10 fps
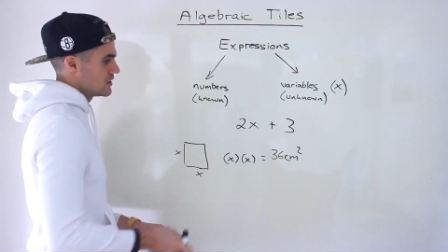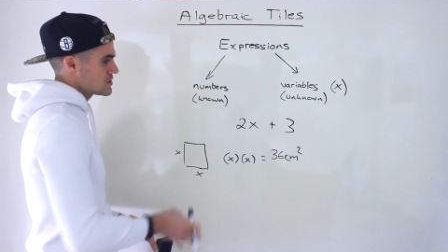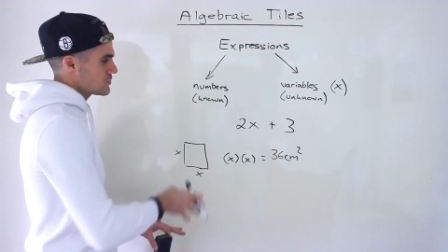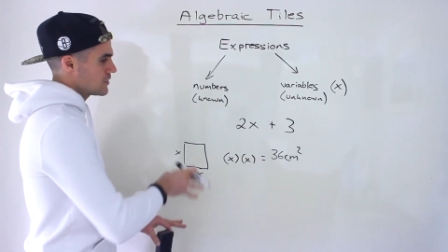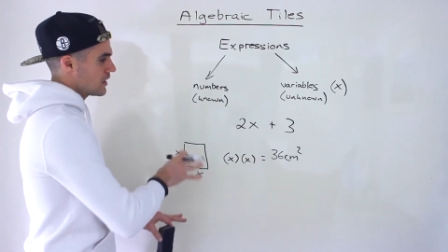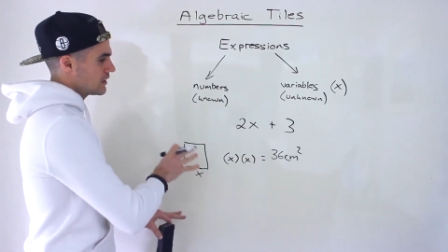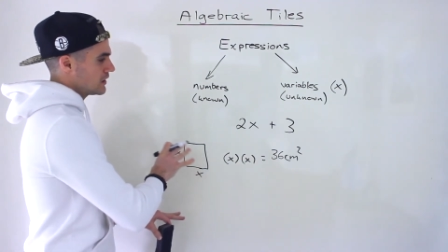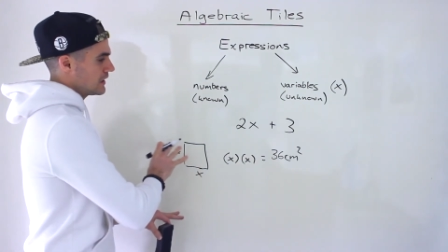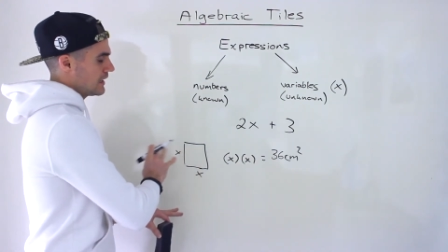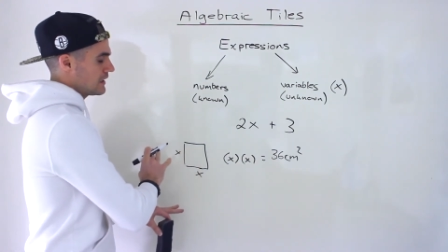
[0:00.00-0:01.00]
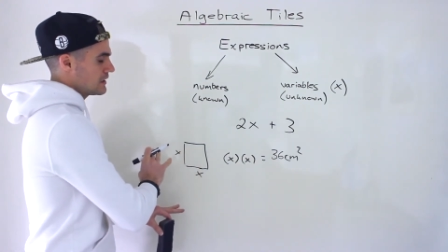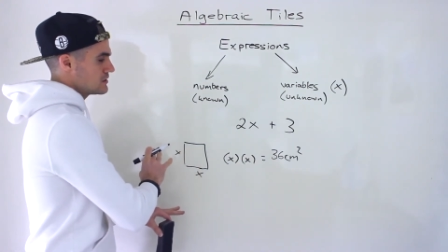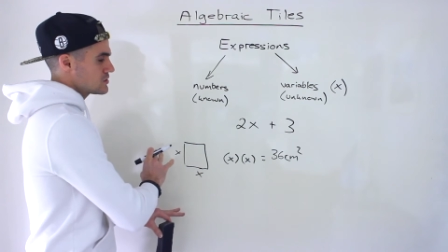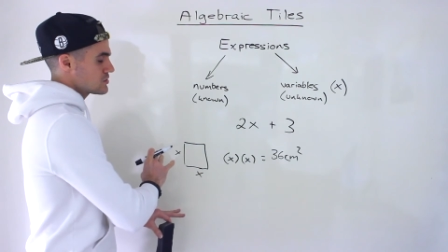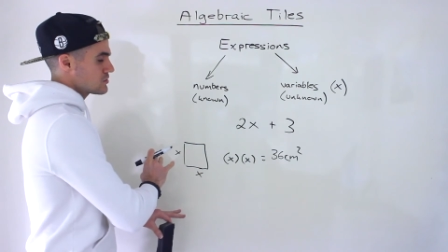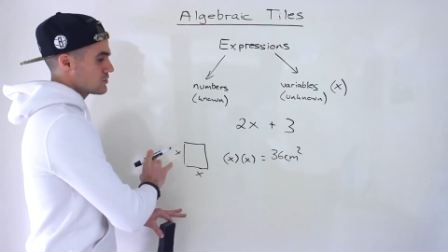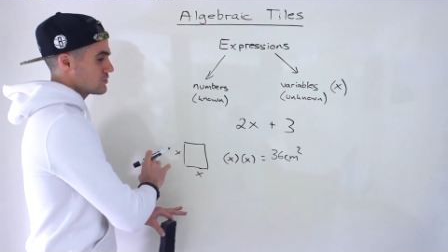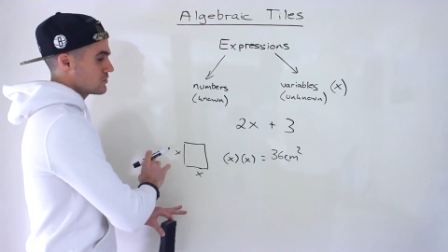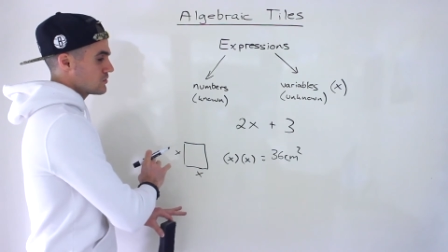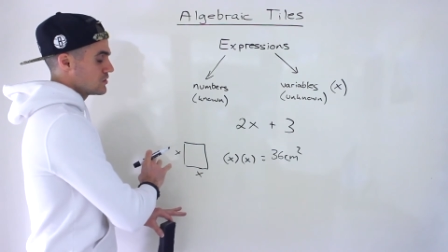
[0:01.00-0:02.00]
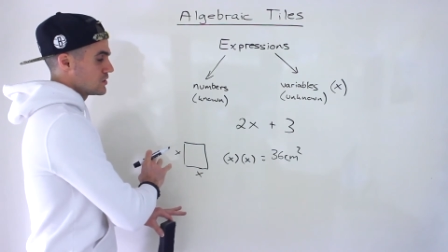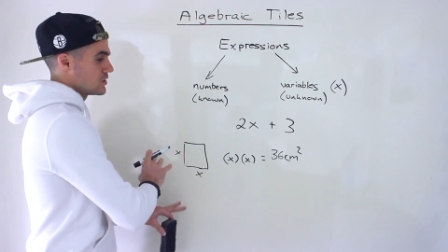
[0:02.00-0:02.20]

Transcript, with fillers: So we're not going to get into